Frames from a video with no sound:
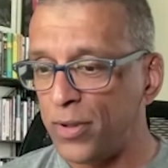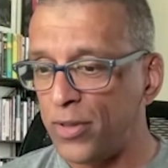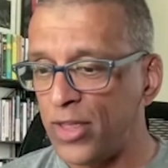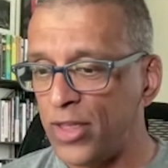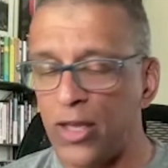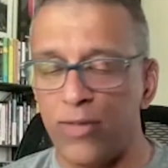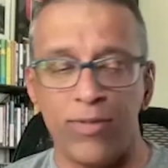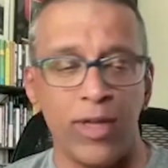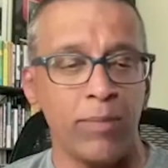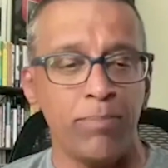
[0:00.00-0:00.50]

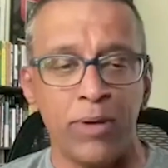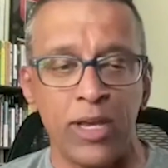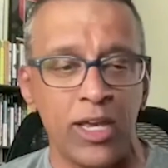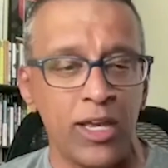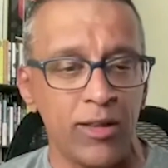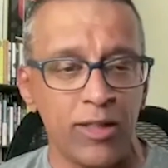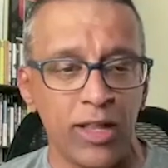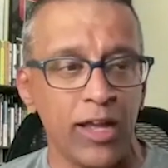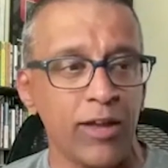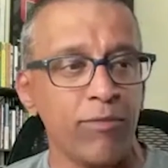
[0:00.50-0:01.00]
they'd
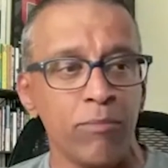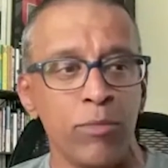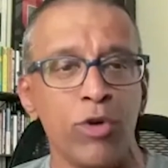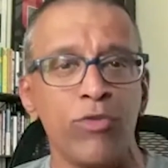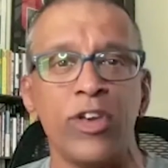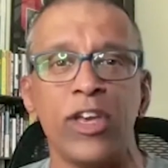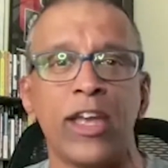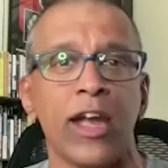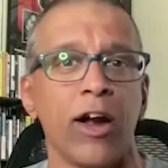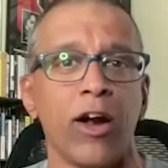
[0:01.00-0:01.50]
be like
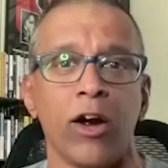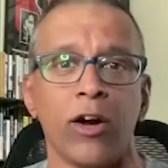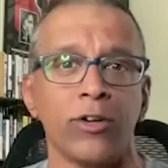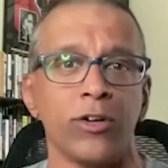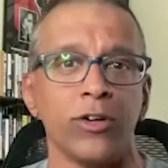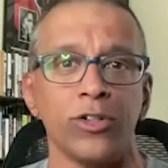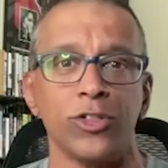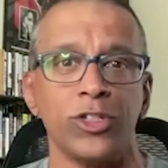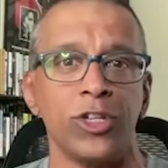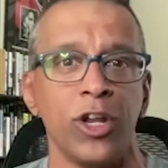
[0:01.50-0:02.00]
movie
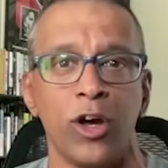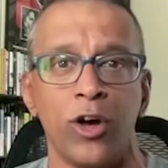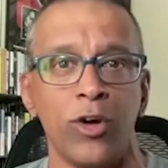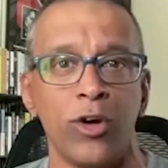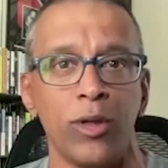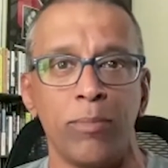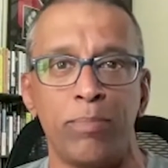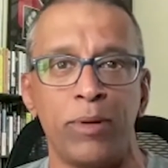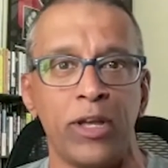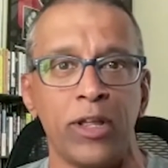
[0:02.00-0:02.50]
characters.
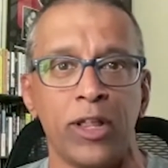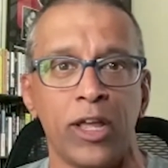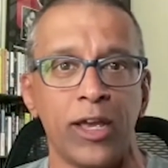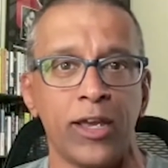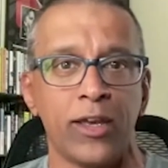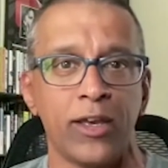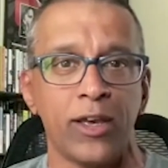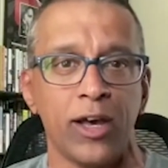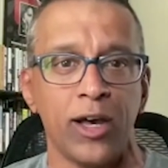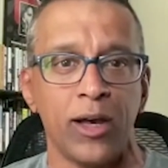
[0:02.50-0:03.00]
It'd be
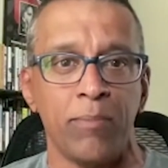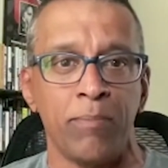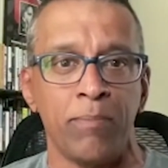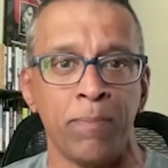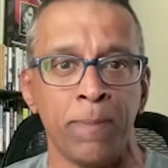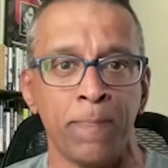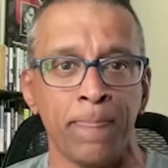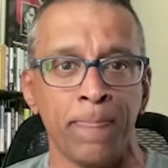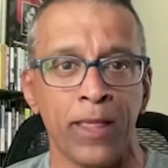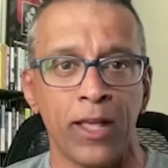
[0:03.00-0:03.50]
like
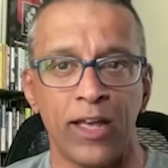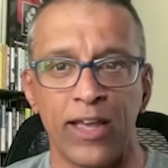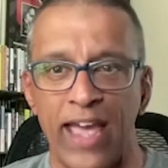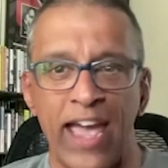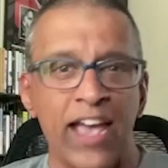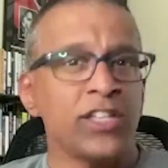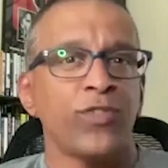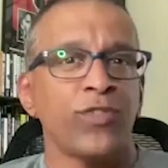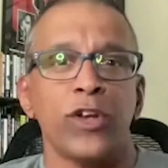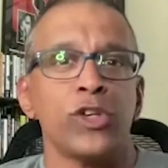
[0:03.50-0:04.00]

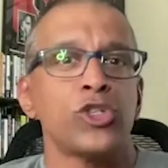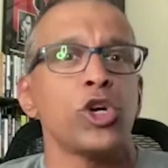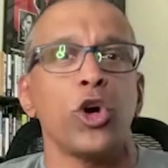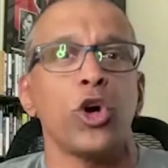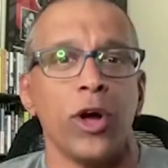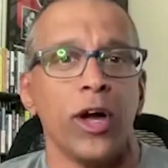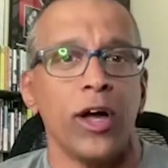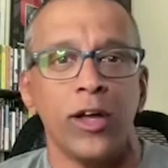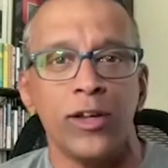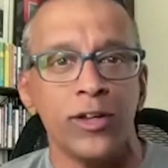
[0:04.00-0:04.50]
Ace
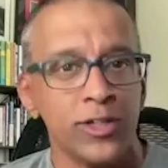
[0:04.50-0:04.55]
Ventura